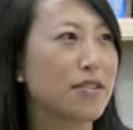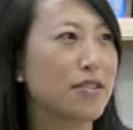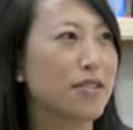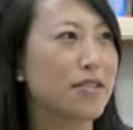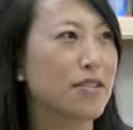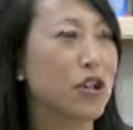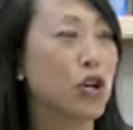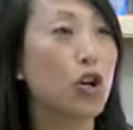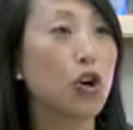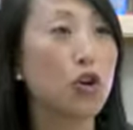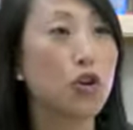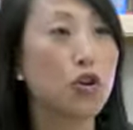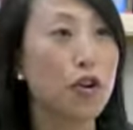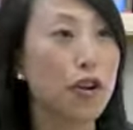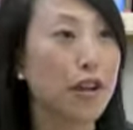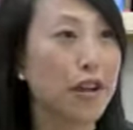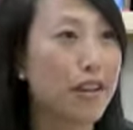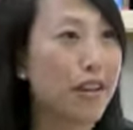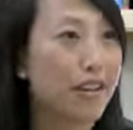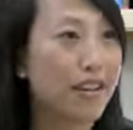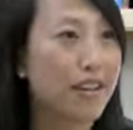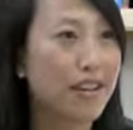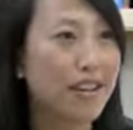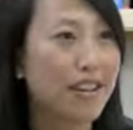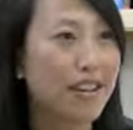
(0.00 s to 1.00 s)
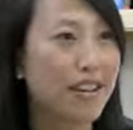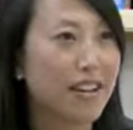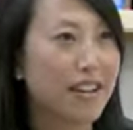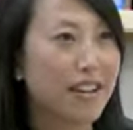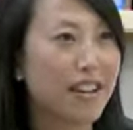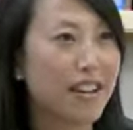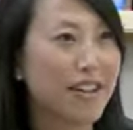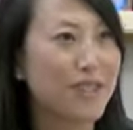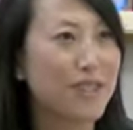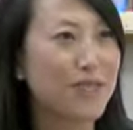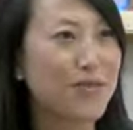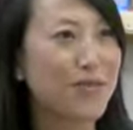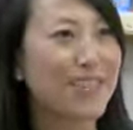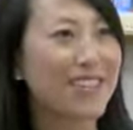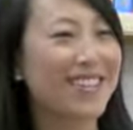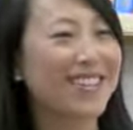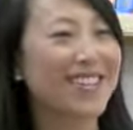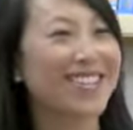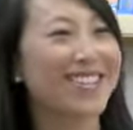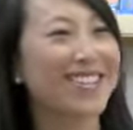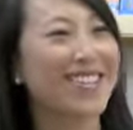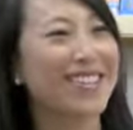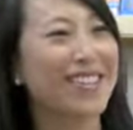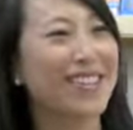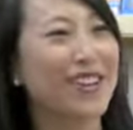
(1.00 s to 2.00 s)
occurring, I do
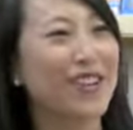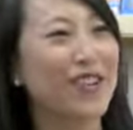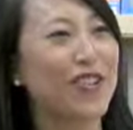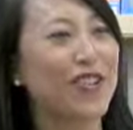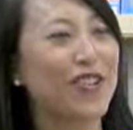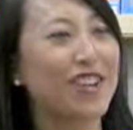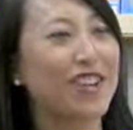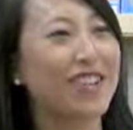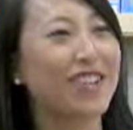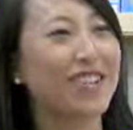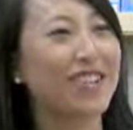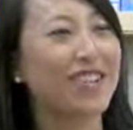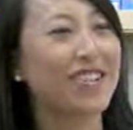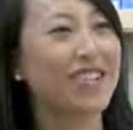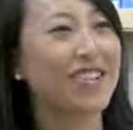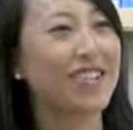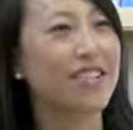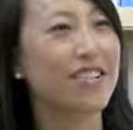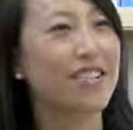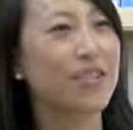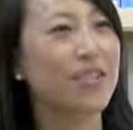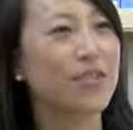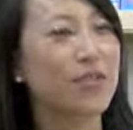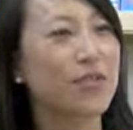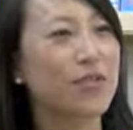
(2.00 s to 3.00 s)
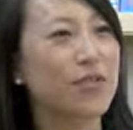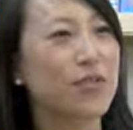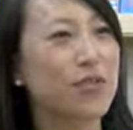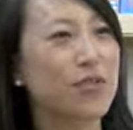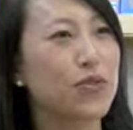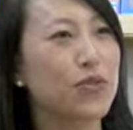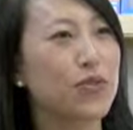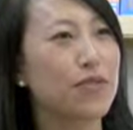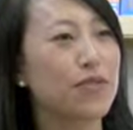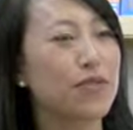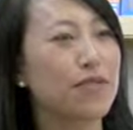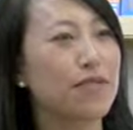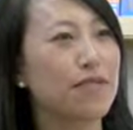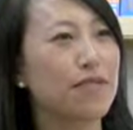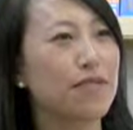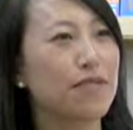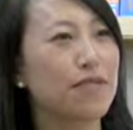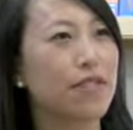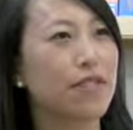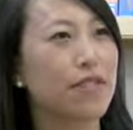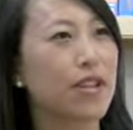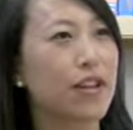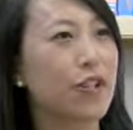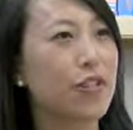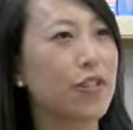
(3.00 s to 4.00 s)
think that there are certain sorts of
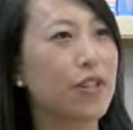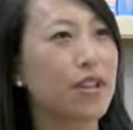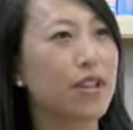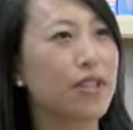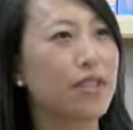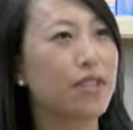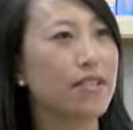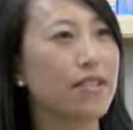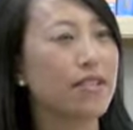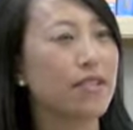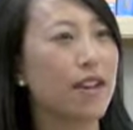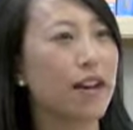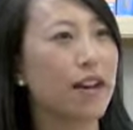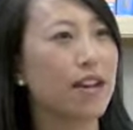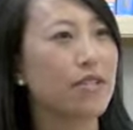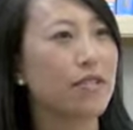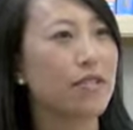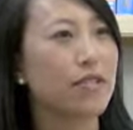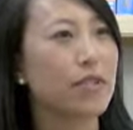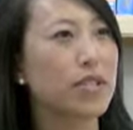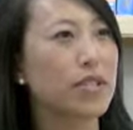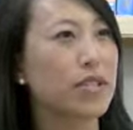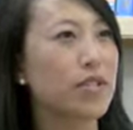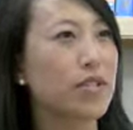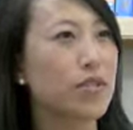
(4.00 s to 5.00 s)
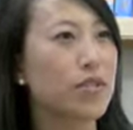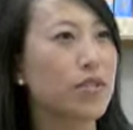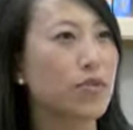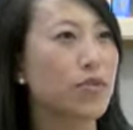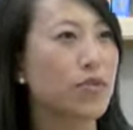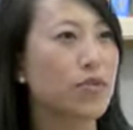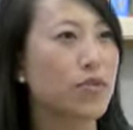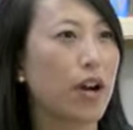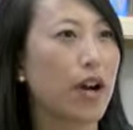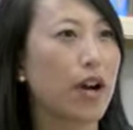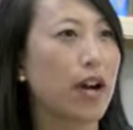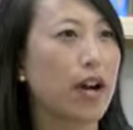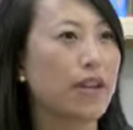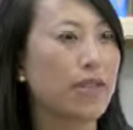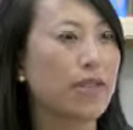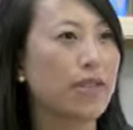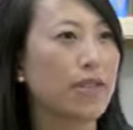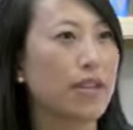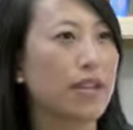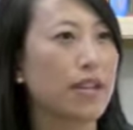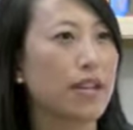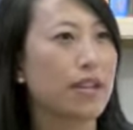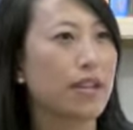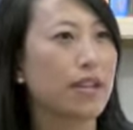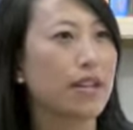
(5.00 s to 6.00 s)
areas that really do drive
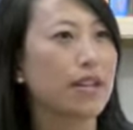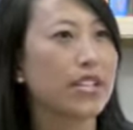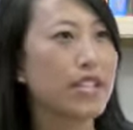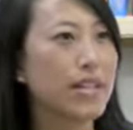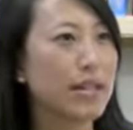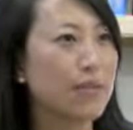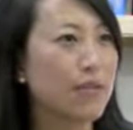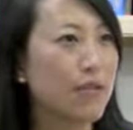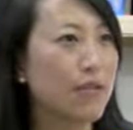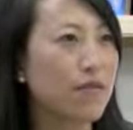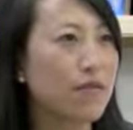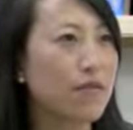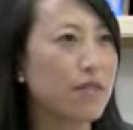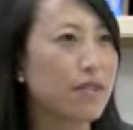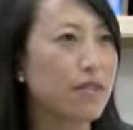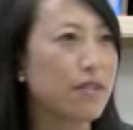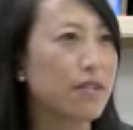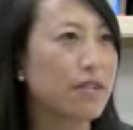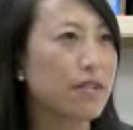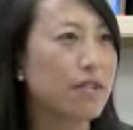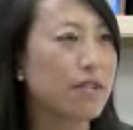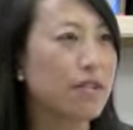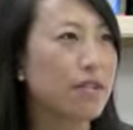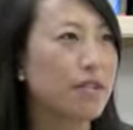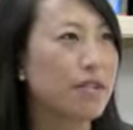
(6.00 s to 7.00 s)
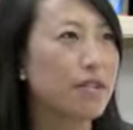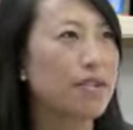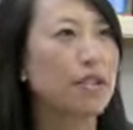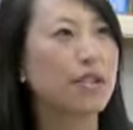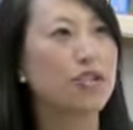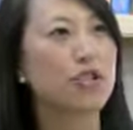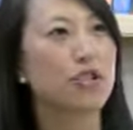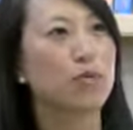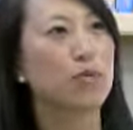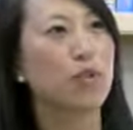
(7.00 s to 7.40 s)
some of the selection